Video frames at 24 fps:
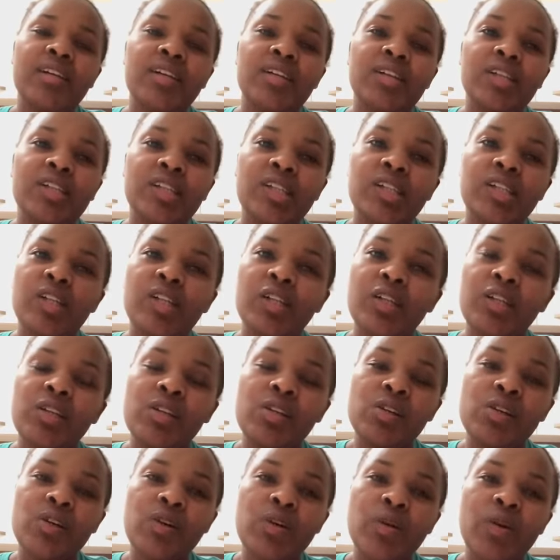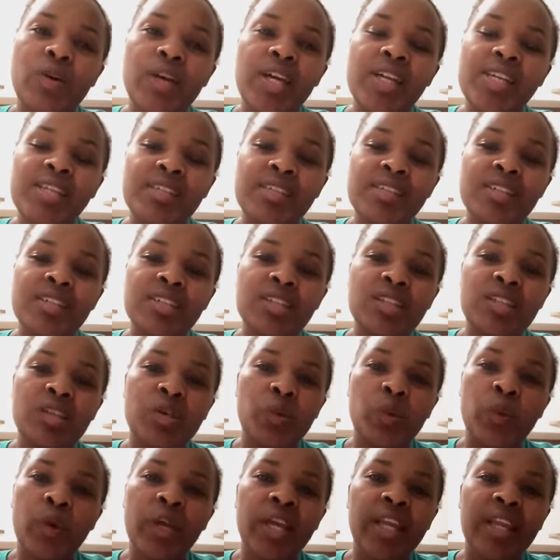Okay. Where is it?
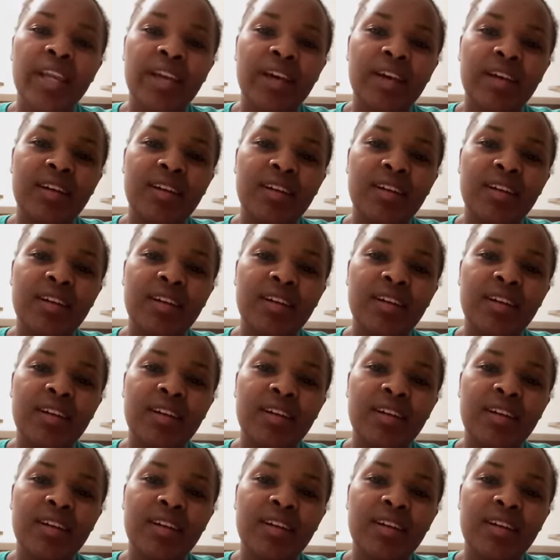When.